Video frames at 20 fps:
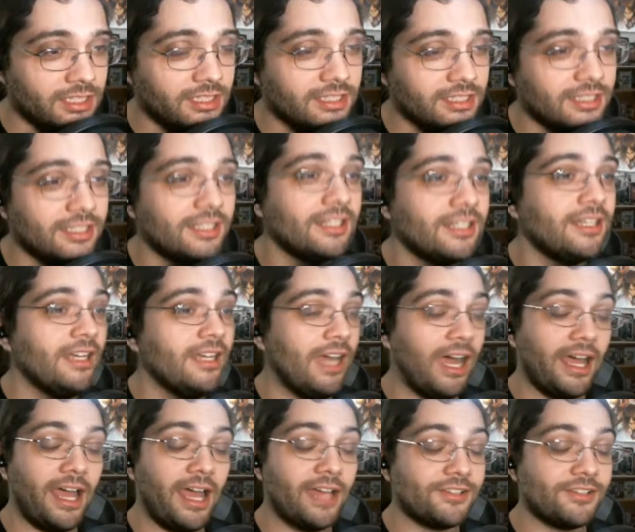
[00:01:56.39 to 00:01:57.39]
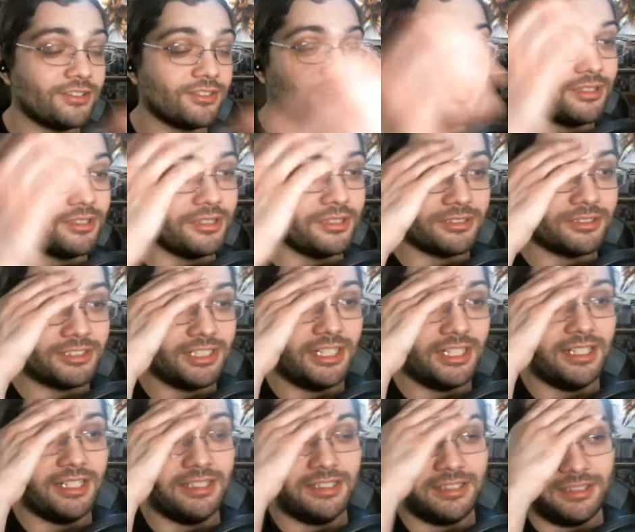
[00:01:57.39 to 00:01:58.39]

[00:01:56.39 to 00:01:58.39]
and I just don't understand.